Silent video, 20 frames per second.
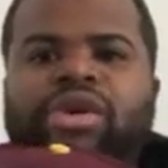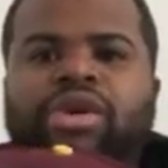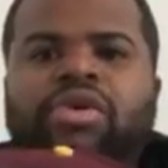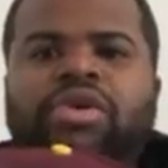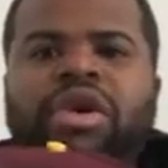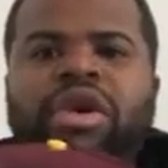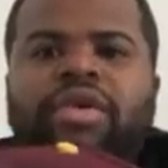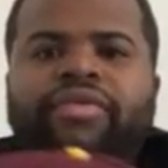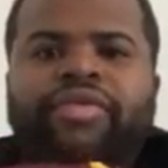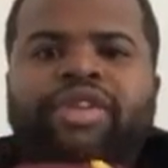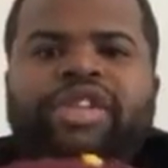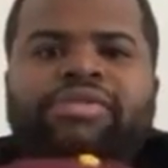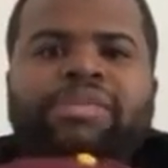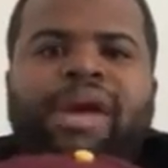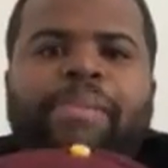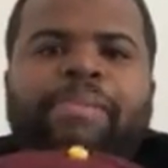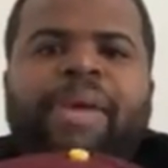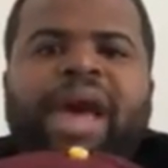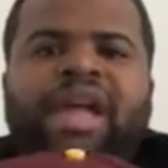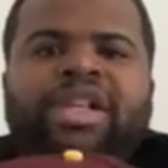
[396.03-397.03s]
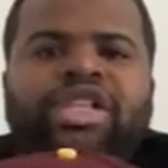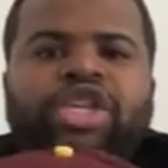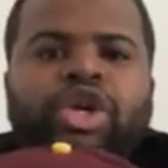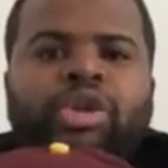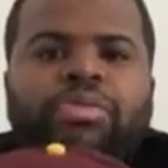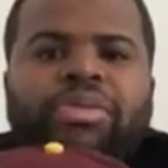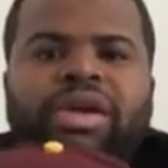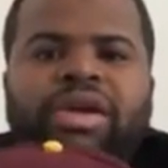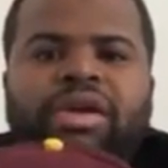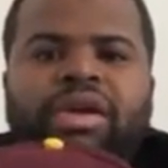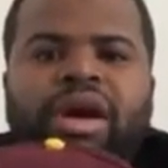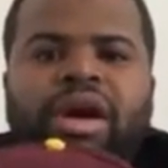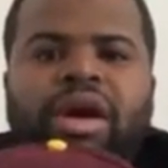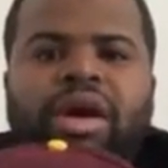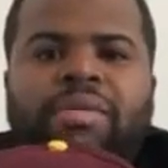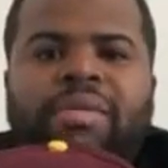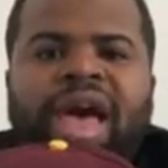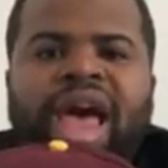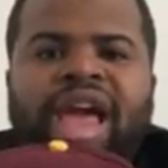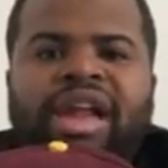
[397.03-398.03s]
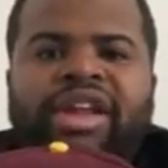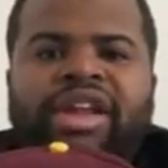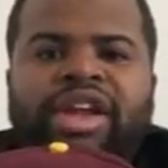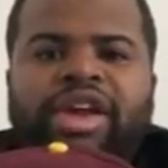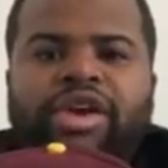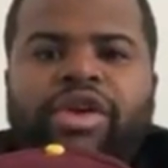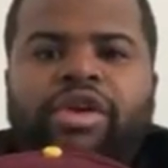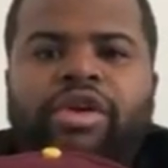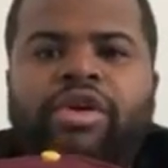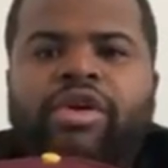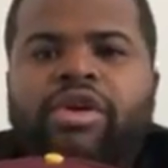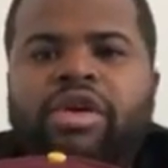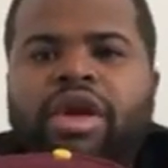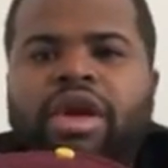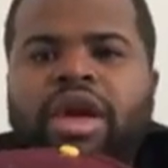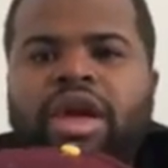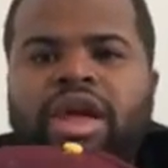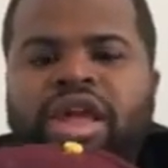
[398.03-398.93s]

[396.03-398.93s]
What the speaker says: So this is my Pat Tillman hat here.